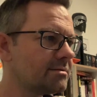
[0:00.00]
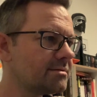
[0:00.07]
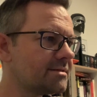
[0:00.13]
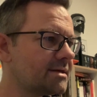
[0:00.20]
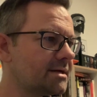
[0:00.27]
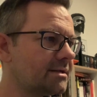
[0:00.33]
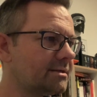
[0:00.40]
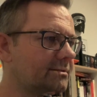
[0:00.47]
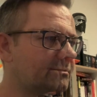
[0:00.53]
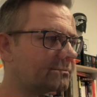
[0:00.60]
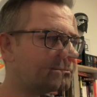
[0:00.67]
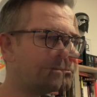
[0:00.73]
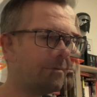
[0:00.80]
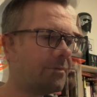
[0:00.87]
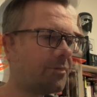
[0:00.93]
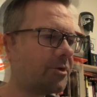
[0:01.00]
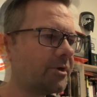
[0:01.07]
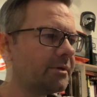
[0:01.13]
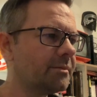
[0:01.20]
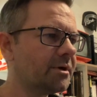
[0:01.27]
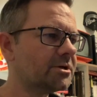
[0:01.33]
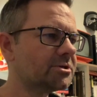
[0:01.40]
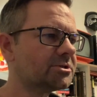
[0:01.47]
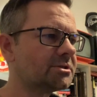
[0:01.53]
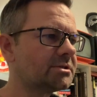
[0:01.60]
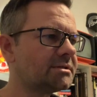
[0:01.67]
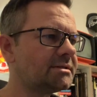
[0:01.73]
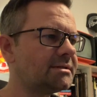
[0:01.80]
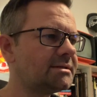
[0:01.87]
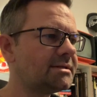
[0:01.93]
then pretty much
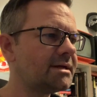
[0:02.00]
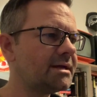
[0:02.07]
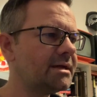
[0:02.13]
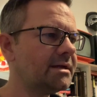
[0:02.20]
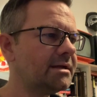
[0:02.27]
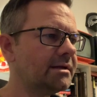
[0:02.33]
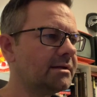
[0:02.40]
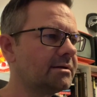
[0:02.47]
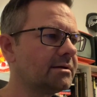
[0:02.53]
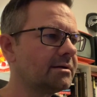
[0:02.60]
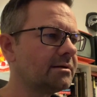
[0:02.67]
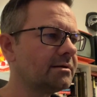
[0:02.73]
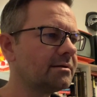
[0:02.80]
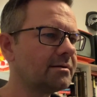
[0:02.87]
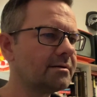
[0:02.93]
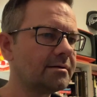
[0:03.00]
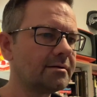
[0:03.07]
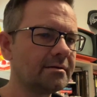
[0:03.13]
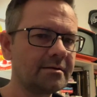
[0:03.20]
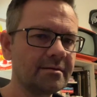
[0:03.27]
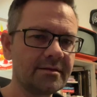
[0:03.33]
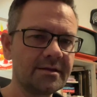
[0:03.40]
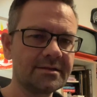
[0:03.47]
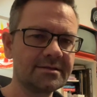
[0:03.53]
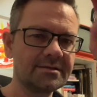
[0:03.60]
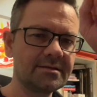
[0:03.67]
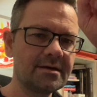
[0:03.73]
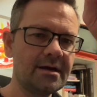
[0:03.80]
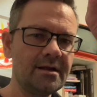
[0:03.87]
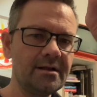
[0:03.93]
take the
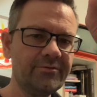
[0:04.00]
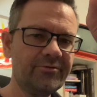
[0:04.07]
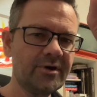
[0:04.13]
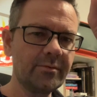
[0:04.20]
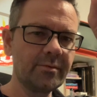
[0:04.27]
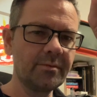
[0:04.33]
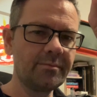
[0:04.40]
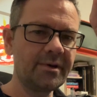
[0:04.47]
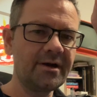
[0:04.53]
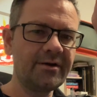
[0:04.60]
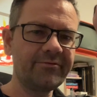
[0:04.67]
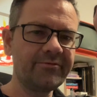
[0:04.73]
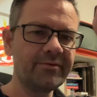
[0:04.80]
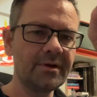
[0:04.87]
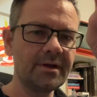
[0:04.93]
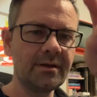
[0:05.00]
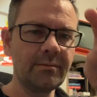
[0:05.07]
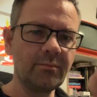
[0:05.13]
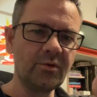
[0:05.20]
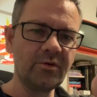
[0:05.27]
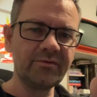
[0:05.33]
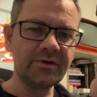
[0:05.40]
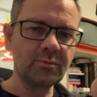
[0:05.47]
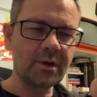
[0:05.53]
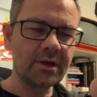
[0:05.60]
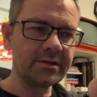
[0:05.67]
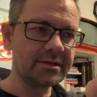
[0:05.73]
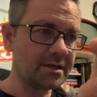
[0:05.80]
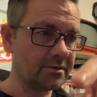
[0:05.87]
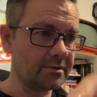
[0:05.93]
tile from above and move it
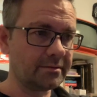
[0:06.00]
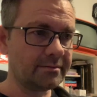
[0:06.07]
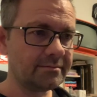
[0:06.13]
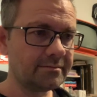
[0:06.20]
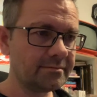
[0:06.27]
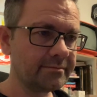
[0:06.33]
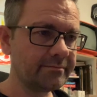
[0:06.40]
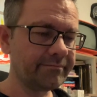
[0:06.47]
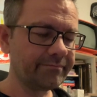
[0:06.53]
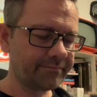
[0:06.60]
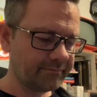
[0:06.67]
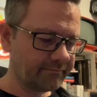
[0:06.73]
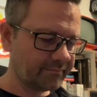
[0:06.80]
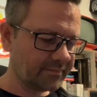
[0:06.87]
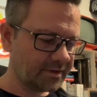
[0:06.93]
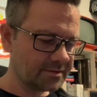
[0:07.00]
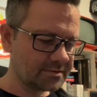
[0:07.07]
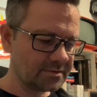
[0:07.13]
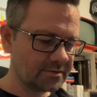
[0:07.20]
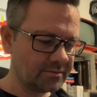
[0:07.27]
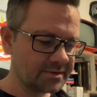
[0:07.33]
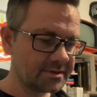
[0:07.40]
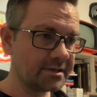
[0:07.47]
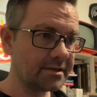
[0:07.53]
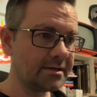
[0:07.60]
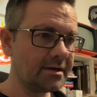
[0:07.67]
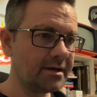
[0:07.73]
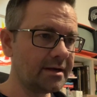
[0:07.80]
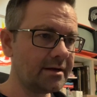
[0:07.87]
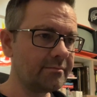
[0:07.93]
one down. So we say
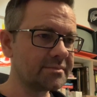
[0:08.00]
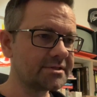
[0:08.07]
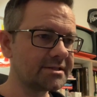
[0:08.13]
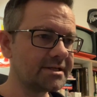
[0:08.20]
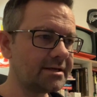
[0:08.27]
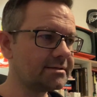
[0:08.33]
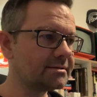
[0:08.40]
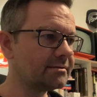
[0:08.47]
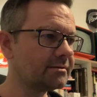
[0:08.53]
mset